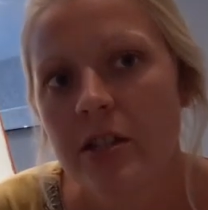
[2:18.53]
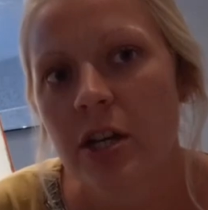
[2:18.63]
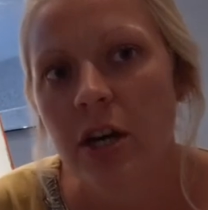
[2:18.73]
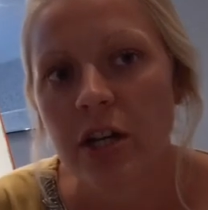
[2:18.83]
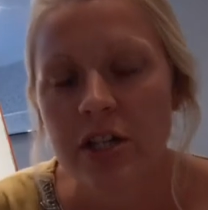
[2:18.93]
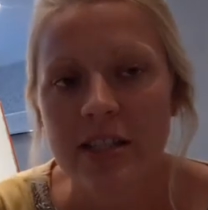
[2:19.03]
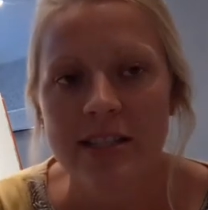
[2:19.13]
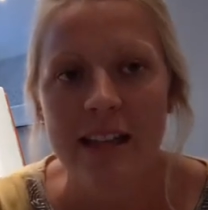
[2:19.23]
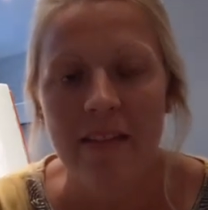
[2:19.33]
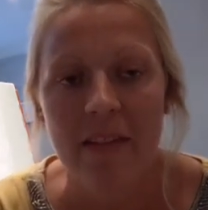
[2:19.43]
to
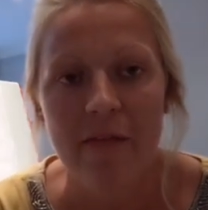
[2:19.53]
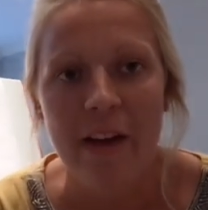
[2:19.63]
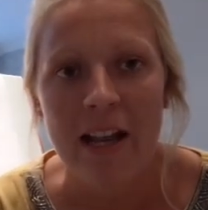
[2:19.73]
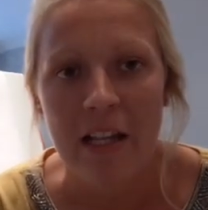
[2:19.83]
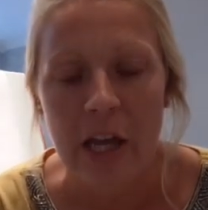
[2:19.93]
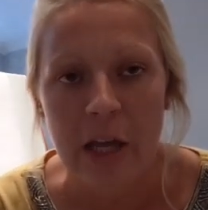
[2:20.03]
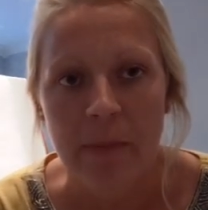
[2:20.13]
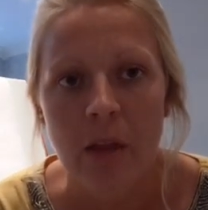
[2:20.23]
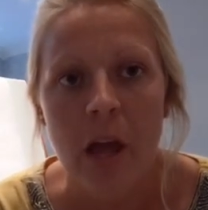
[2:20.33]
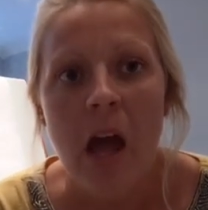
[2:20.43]
understand the value.
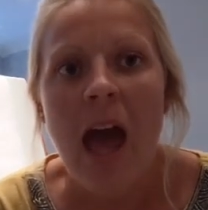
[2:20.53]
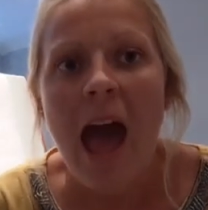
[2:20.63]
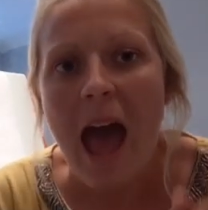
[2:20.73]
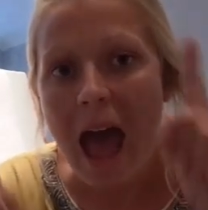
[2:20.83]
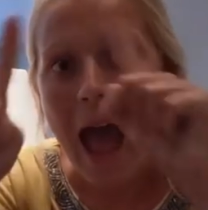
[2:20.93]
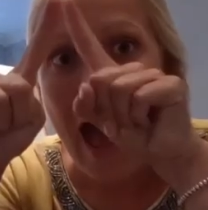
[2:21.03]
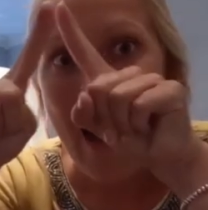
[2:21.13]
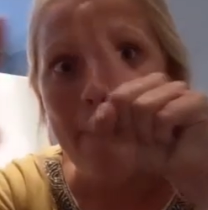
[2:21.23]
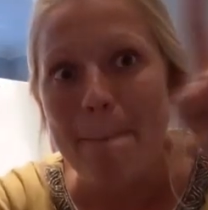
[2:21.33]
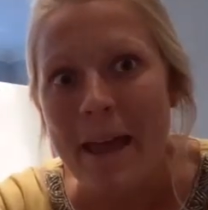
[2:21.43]

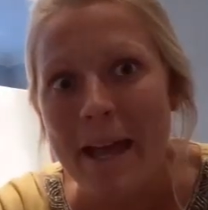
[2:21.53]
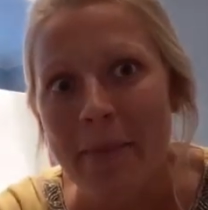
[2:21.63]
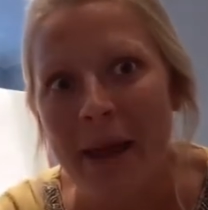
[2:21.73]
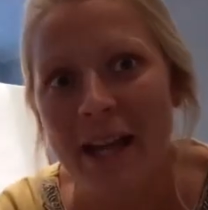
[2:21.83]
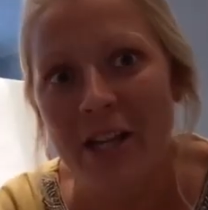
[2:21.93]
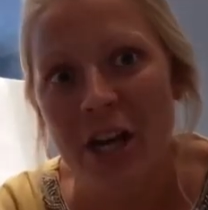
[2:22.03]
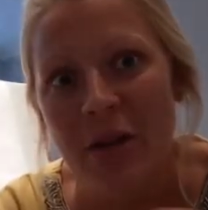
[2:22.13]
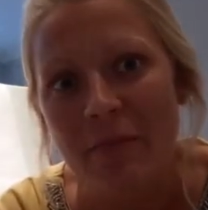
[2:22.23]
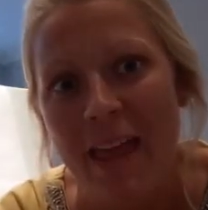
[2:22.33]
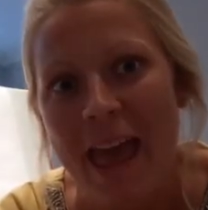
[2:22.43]
Our big
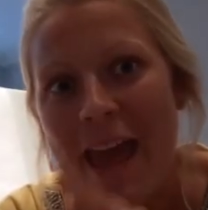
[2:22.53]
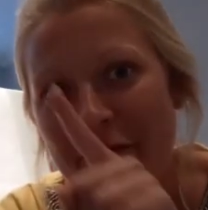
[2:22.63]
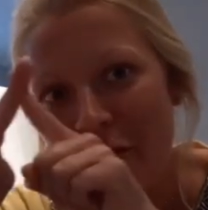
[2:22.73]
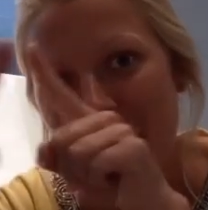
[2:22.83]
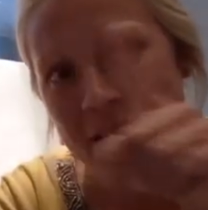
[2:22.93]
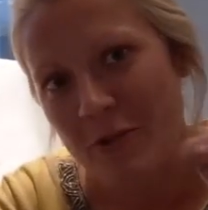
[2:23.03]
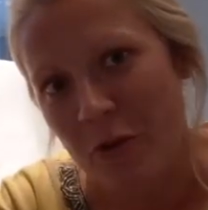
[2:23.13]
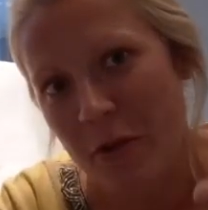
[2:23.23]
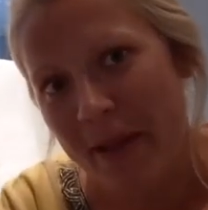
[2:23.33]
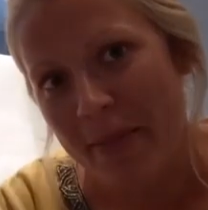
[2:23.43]
picture, everybody
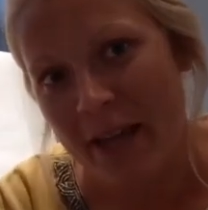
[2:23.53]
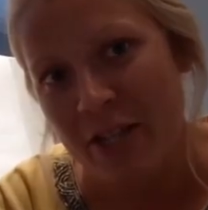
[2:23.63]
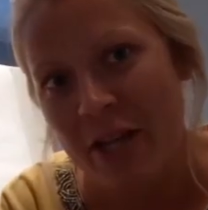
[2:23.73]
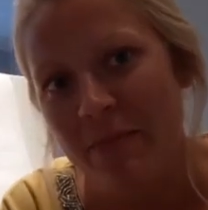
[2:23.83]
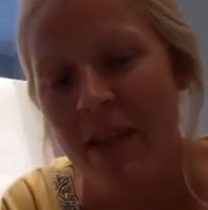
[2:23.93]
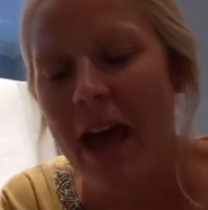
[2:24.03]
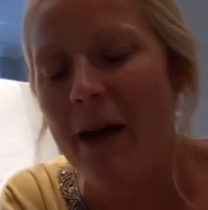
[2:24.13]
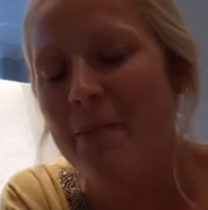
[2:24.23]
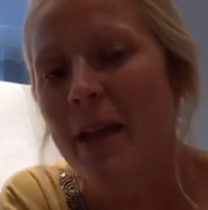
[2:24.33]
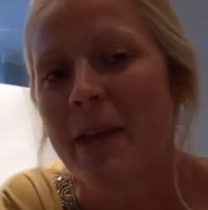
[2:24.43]
draw the big picture.
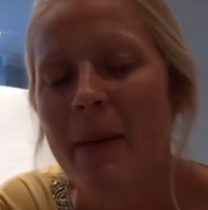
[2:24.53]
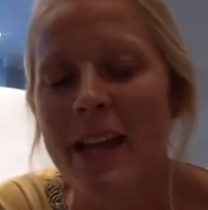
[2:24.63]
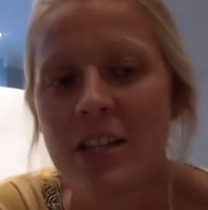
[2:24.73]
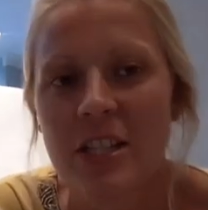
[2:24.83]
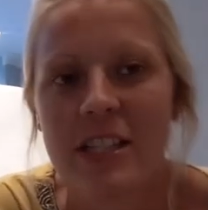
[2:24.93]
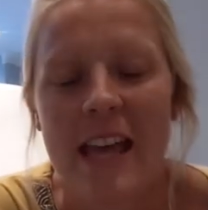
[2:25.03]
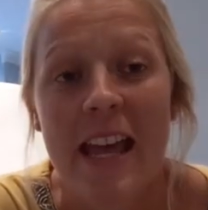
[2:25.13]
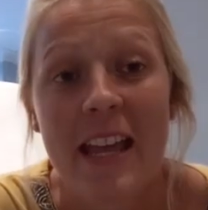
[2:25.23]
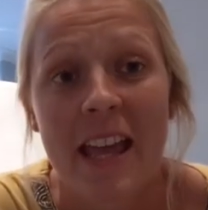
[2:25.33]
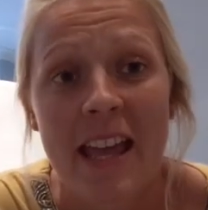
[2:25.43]
Our big picture
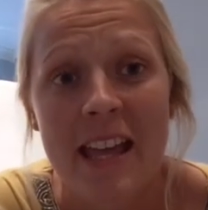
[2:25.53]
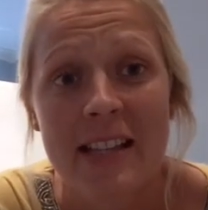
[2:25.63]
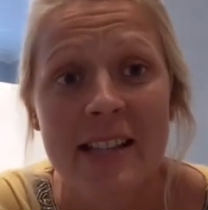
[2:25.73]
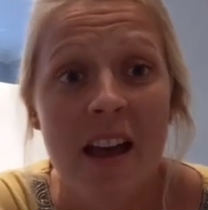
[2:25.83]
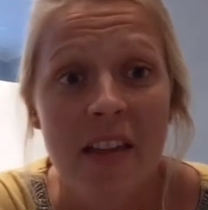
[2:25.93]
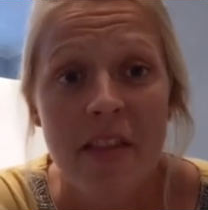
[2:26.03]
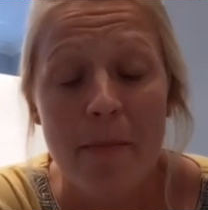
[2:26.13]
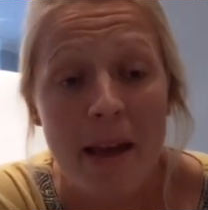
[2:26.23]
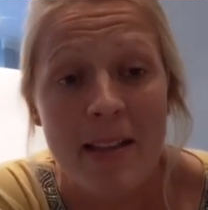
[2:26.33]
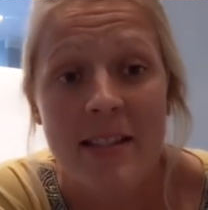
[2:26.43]
today is that
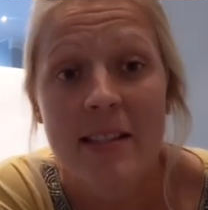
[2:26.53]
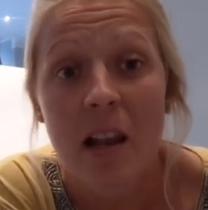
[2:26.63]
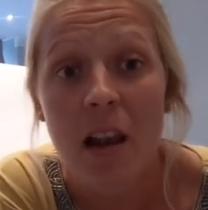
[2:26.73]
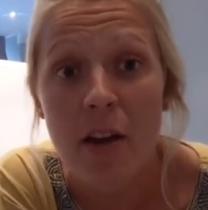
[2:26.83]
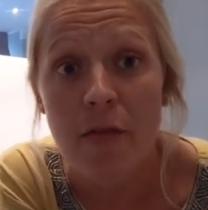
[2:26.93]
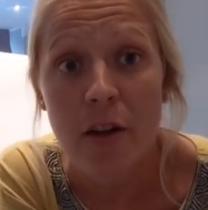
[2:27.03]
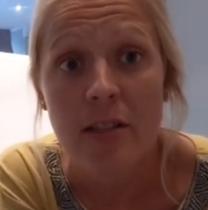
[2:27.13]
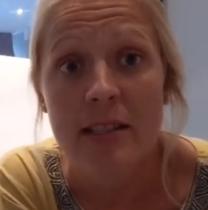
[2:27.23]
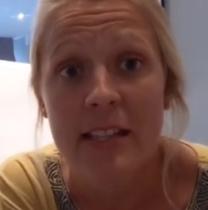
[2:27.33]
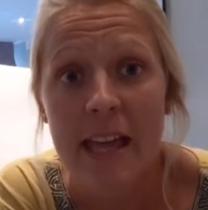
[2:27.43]
maths is a
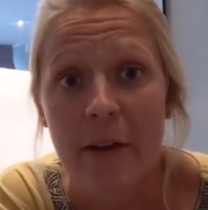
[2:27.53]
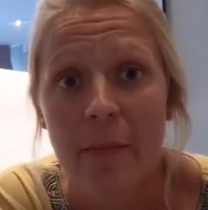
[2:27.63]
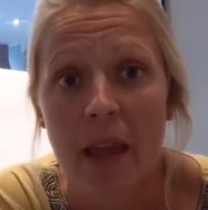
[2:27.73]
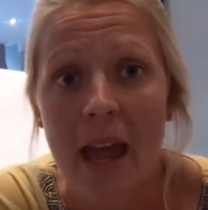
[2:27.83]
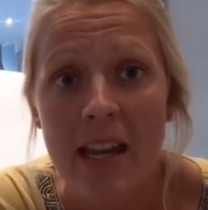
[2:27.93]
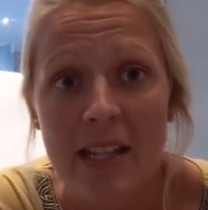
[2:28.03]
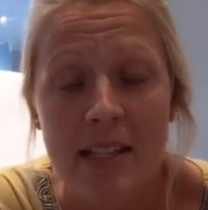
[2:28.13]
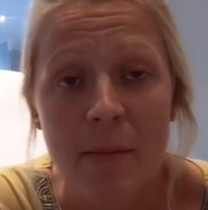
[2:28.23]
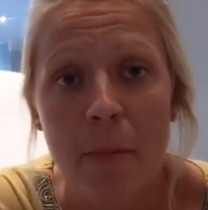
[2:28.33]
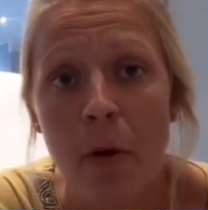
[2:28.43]
lifelong skill and
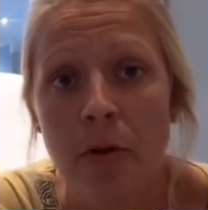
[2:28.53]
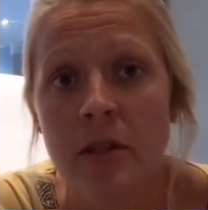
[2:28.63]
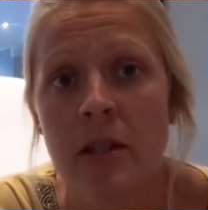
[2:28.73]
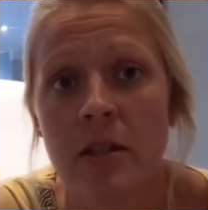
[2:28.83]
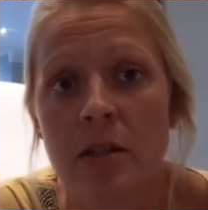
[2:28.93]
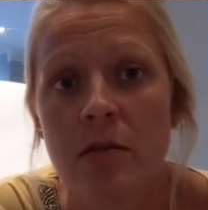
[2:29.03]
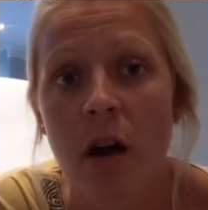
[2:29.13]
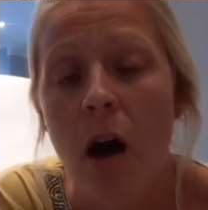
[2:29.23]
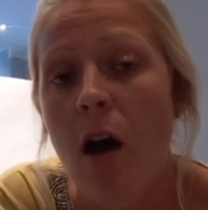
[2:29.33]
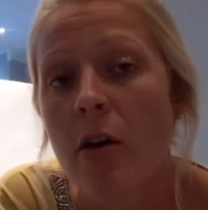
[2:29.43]
it's important to
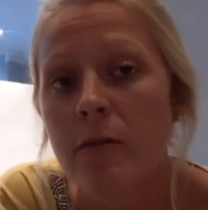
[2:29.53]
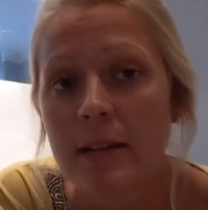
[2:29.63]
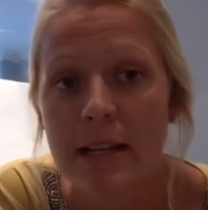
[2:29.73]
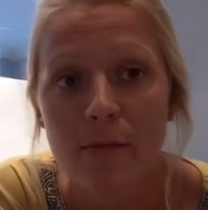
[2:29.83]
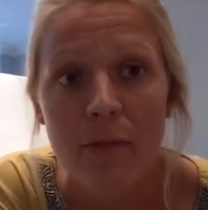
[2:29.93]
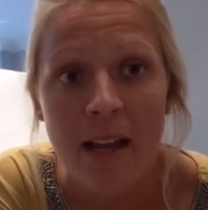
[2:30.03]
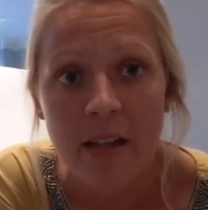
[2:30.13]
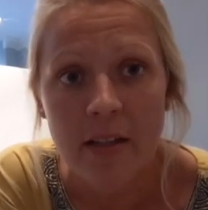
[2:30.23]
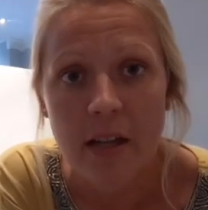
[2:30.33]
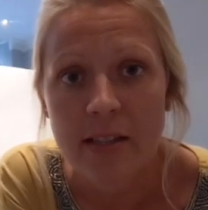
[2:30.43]
not only
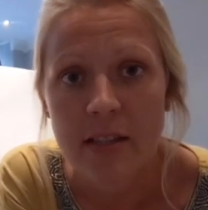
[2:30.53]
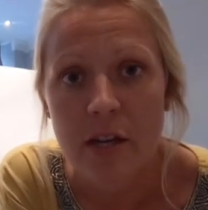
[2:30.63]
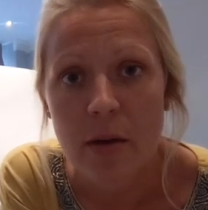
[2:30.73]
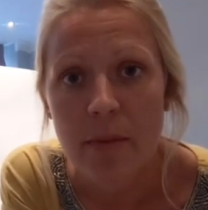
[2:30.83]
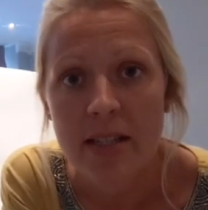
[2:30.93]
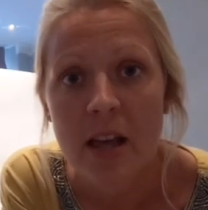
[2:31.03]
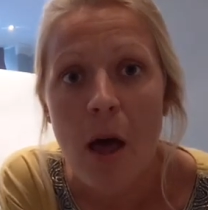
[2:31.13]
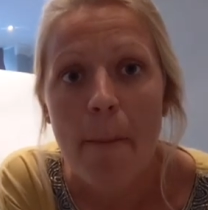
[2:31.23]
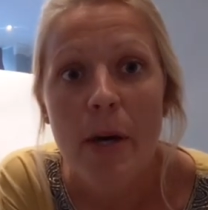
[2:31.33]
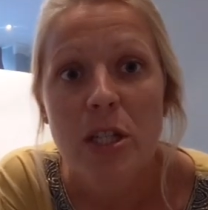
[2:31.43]
recognise the numbers
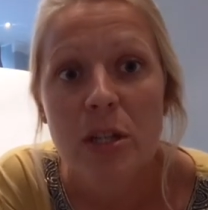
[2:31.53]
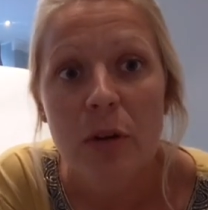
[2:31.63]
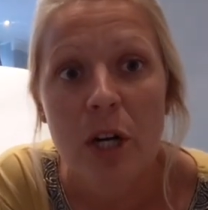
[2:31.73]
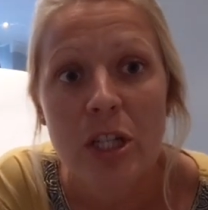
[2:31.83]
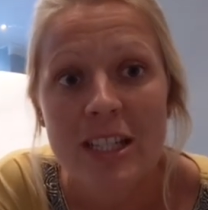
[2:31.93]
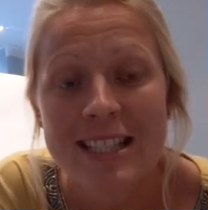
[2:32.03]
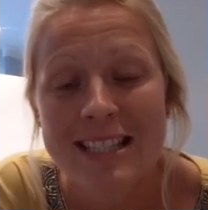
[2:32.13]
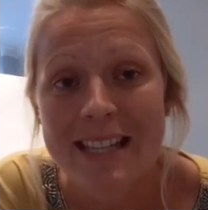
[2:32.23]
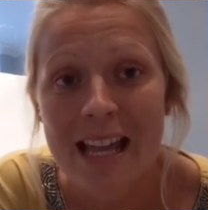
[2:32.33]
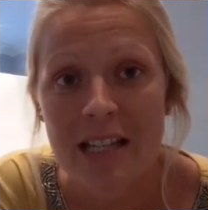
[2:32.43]
but to
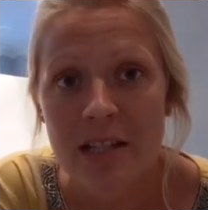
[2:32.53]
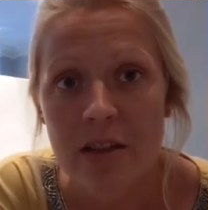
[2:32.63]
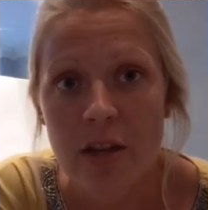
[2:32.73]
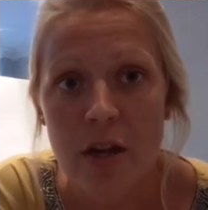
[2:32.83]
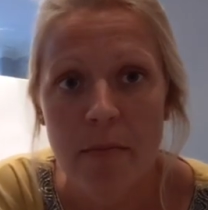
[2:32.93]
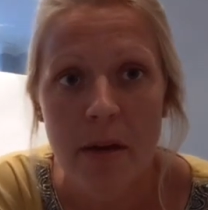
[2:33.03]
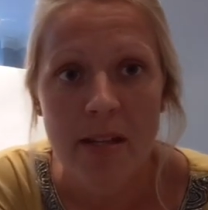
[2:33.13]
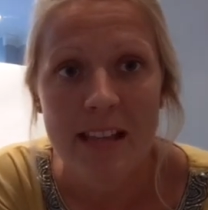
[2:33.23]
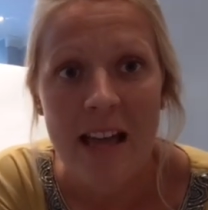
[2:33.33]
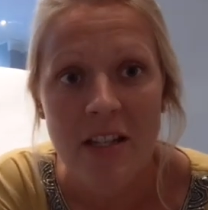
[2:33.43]
understand the
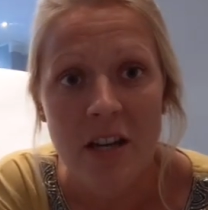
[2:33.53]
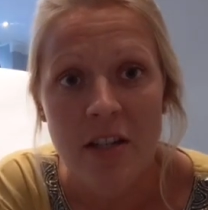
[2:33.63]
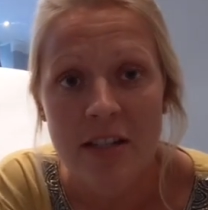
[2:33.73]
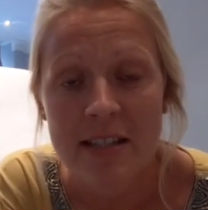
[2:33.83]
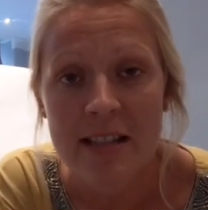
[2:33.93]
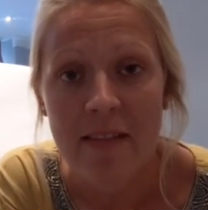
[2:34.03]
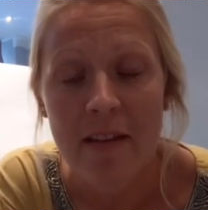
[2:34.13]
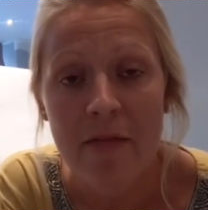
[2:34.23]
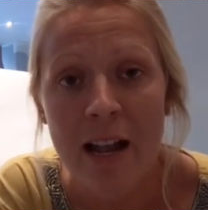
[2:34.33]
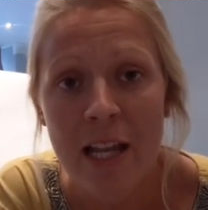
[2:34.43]
numbers and to understand
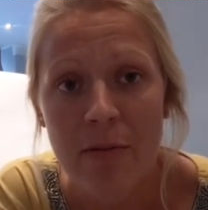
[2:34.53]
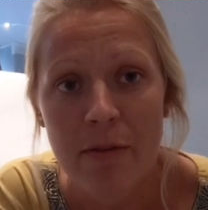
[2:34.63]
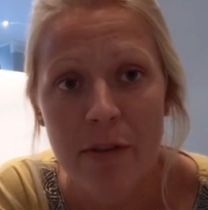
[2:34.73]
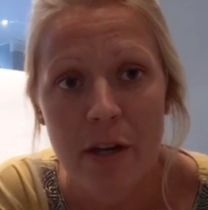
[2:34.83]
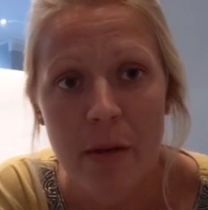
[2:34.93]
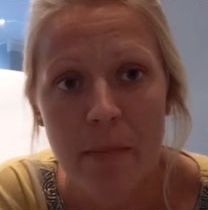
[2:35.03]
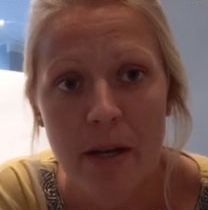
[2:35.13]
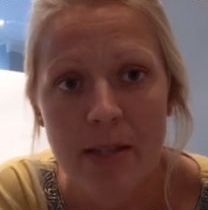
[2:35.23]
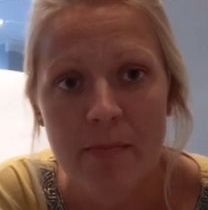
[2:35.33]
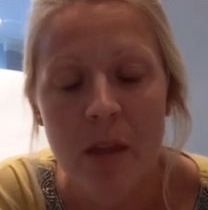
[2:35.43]
the value of the numbers.